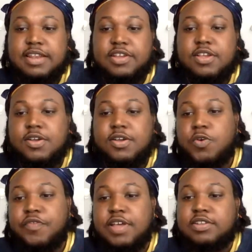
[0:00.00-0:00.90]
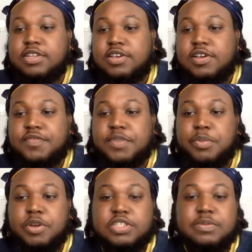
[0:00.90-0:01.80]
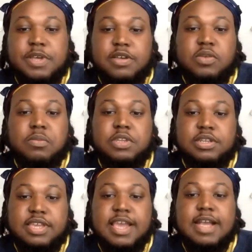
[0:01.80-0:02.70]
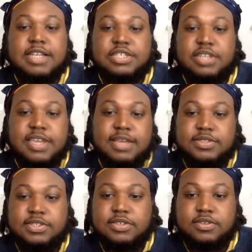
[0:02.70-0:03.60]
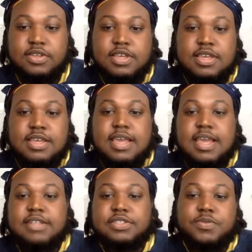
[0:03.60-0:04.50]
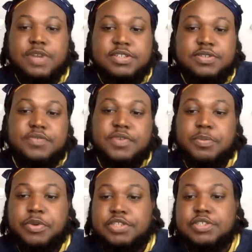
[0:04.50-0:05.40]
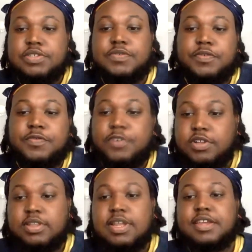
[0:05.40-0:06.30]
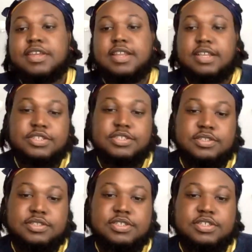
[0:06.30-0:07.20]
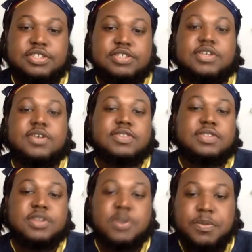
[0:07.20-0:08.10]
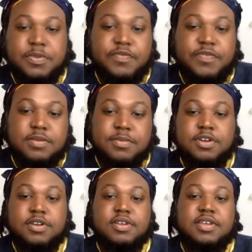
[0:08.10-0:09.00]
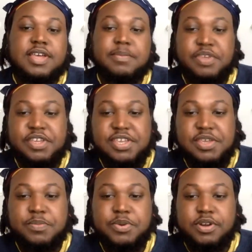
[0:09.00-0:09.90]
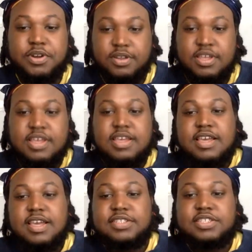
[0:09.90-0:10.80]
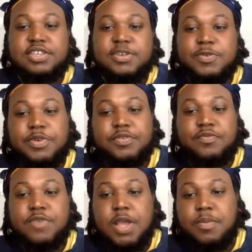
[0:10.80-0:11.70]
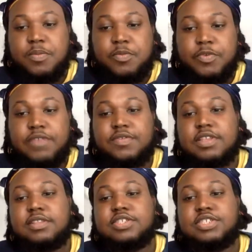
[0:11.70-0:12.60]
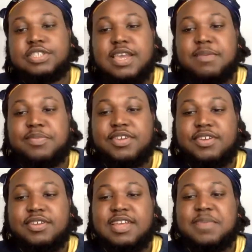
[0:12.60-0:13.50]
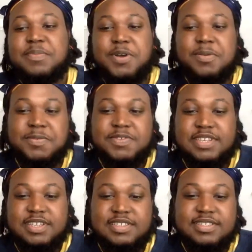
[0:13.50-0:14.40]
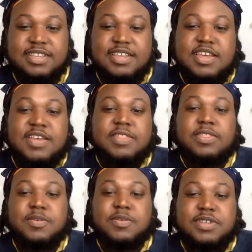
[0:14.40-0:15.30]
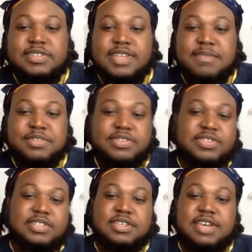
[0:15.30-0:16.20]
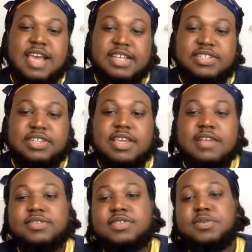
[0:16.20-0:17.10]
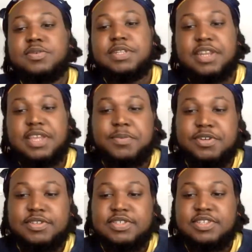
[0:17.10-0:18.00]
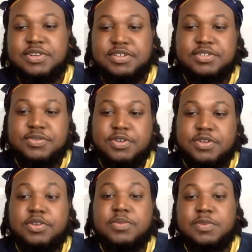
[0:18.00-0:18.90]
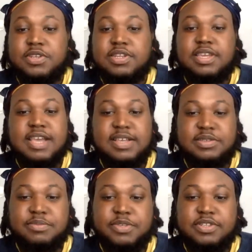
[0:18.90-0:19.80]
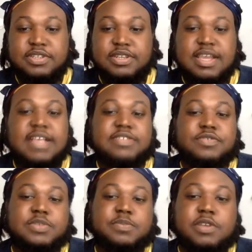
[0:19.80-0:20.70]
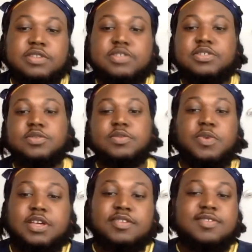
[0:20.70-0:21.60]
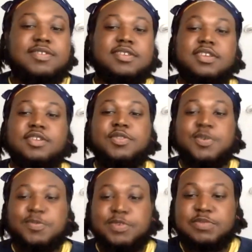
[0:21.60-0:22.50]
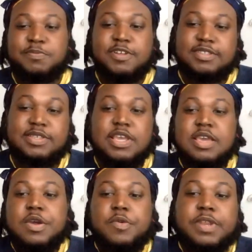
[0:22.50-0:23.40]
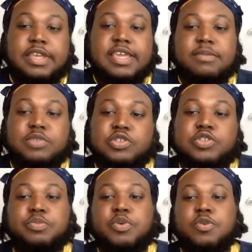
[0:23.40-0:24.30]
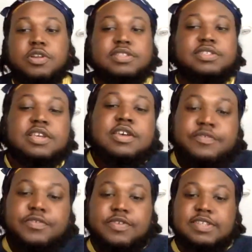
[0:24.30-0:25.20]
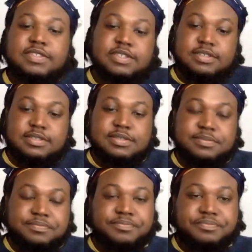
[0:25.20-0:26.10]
and a co-founder of the Birchmount Community Action Council and a director of operations for Frontline Connections. She's also an urban farmer, a beekeeper, a Teal Ravens champion, and a mom of six. Laura established the Action Council with neighbors in her Toronto community housing building as a response to no response when it came to supports for residents.